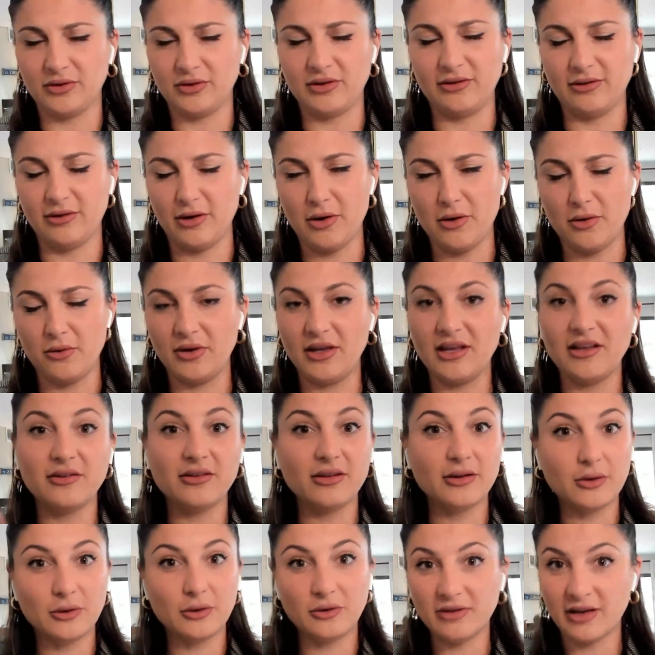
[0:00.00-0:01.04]
So, he's
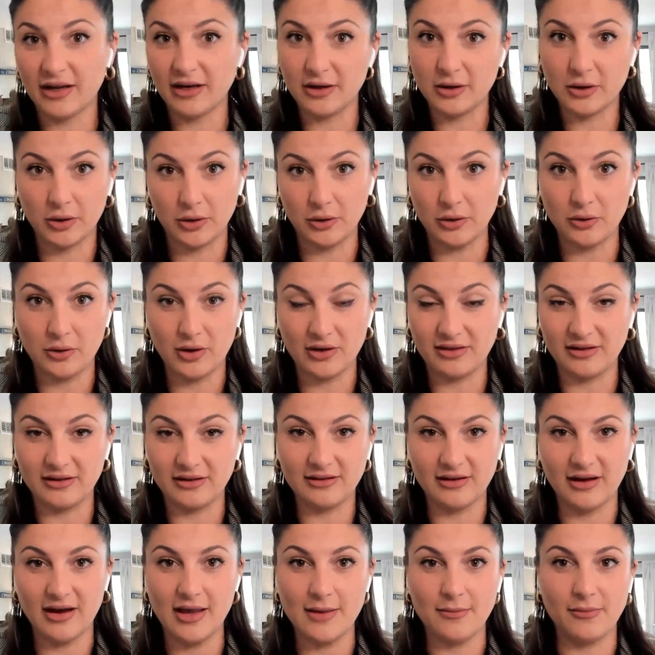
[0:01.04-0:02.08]
a lieutenant colonel at the
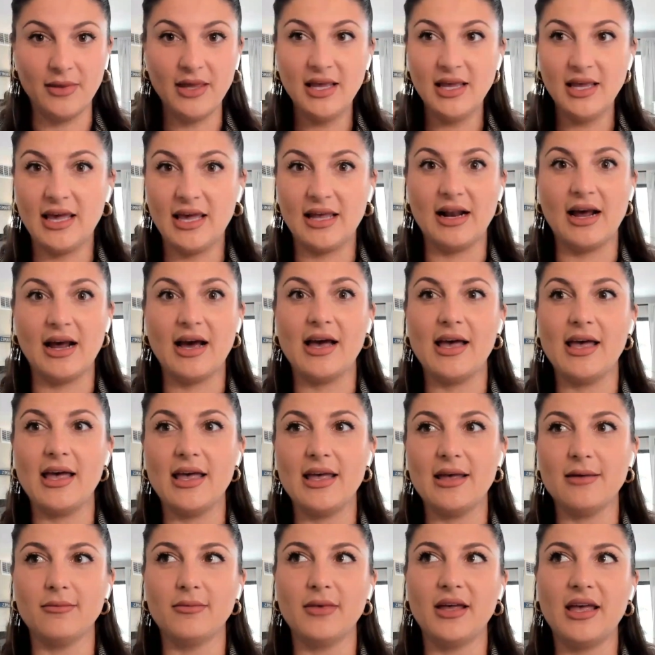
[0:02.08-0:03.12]
time, and
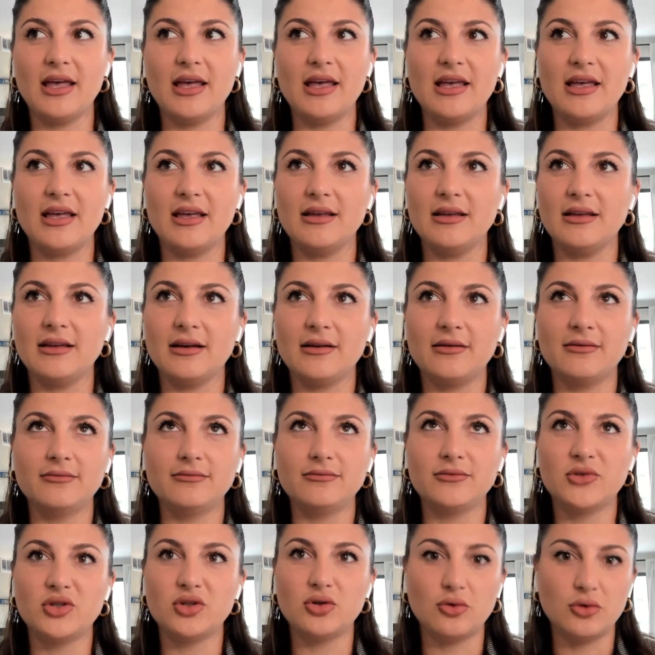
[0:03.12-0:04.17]
I'm a
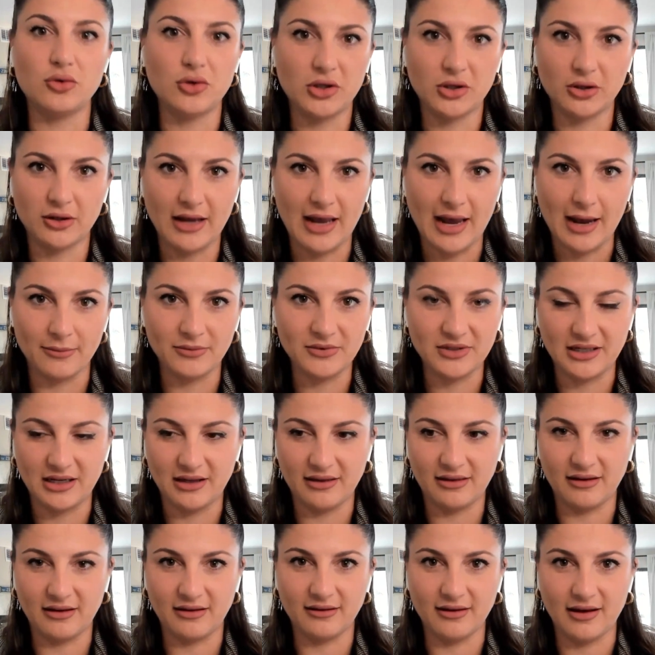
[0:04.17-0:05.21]
junior captain
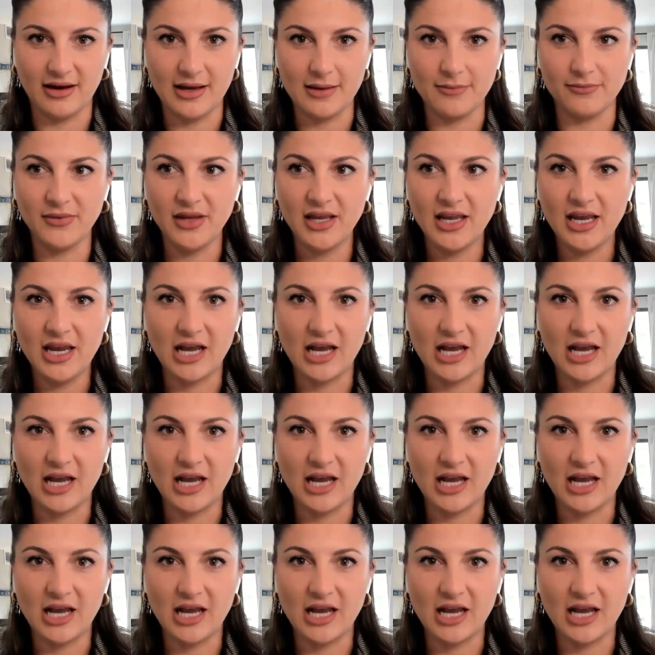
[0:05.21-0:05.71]
at the time.